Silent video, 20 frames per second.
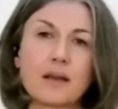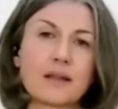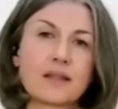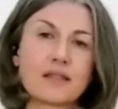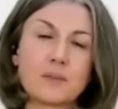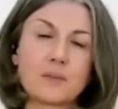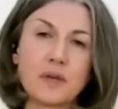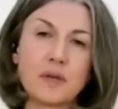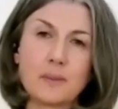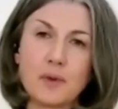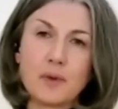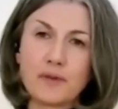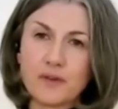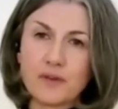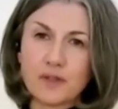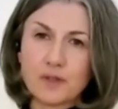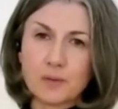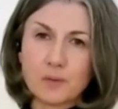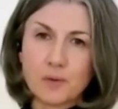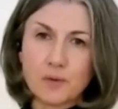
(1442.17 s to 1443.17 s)
ultimately moving
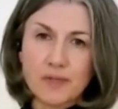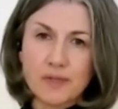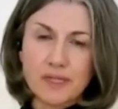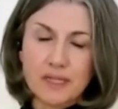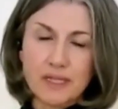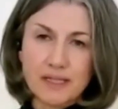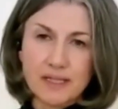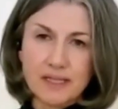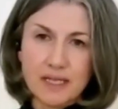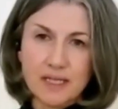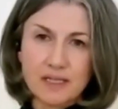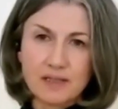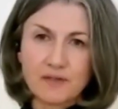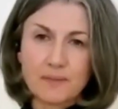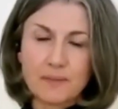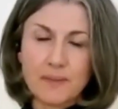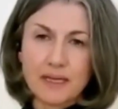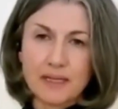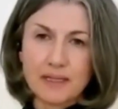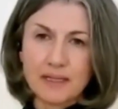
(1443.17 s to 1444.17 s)
towards this state of
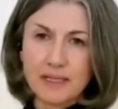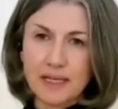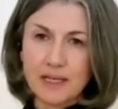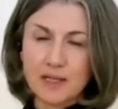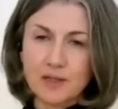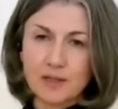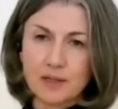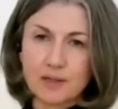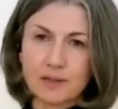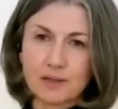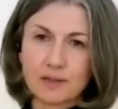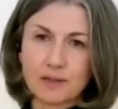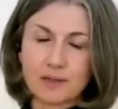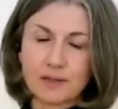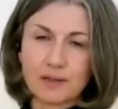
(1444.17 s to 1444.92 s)
meditation.